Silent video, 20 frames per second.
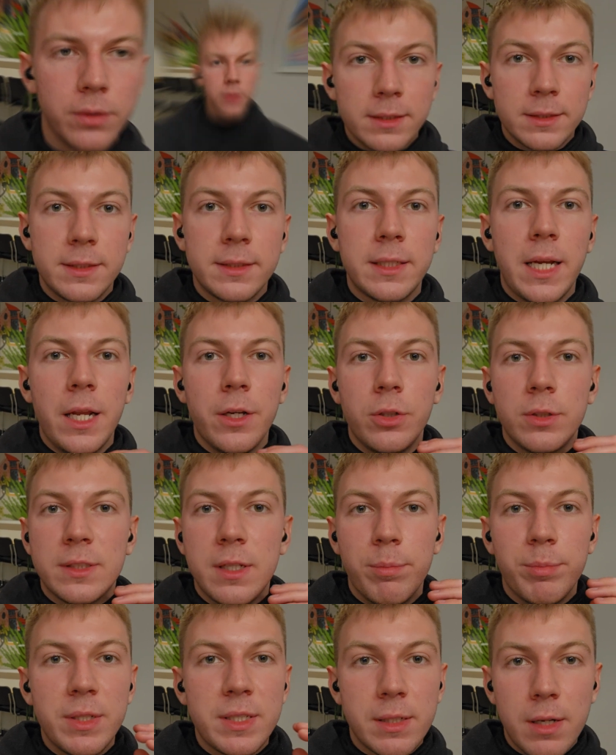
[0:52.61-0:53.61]
schedule
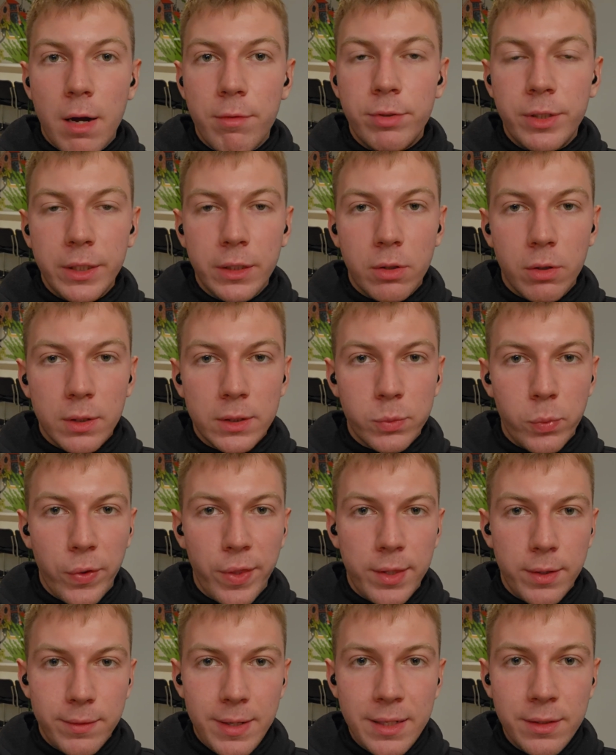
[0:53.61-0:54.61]
some discovery calls
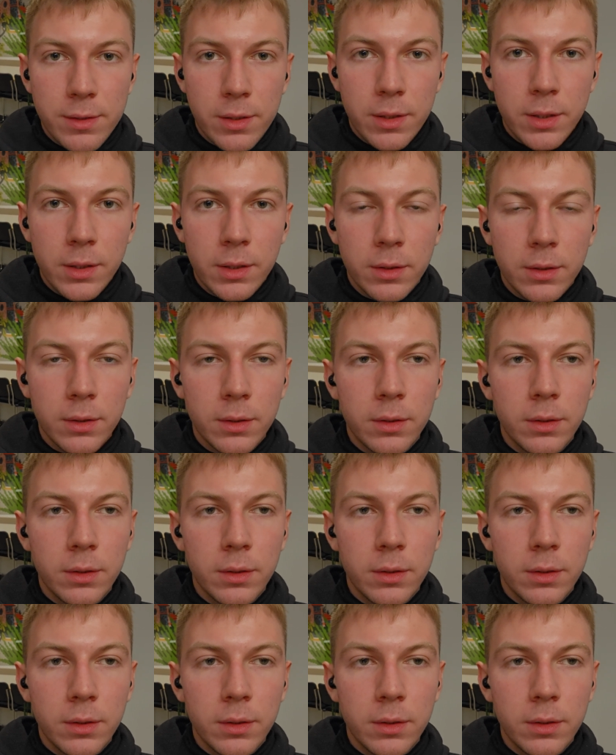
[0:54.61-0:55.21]
with the vendor,